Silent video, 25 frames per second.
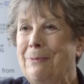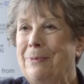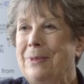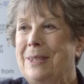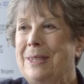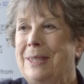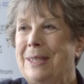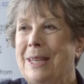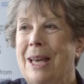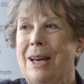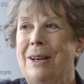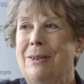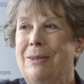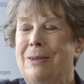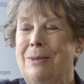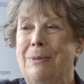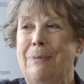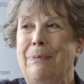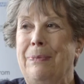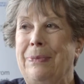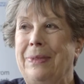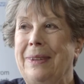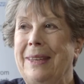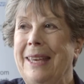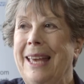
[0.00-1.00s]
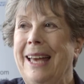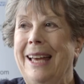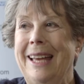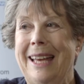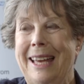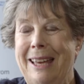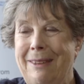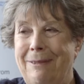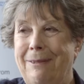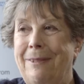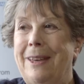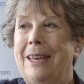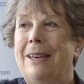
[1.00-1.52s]
So
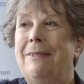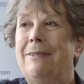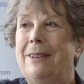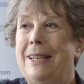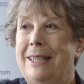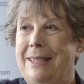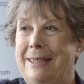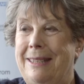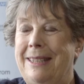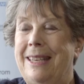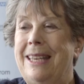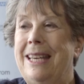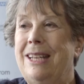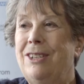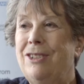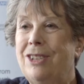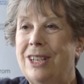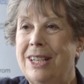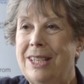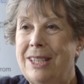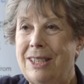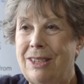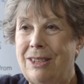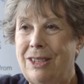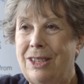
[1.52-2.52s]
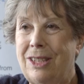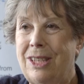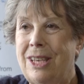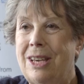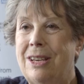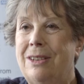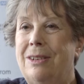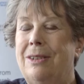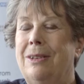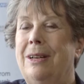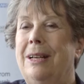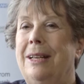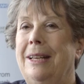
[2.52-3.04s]
If it interests
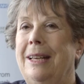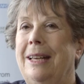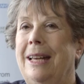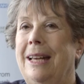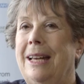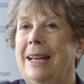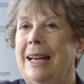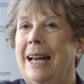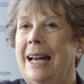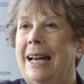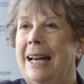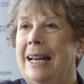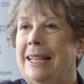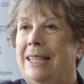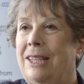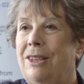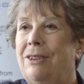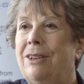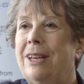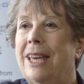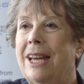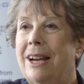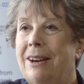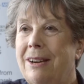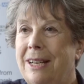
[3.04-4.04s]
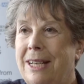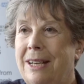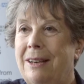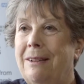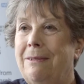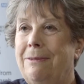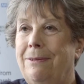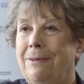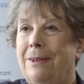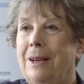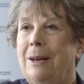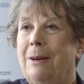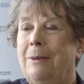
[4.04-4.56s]
you and you care
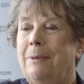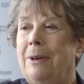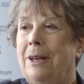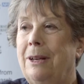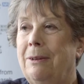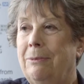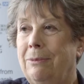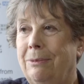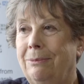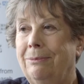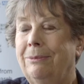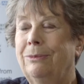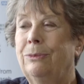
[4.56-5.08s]
enough about,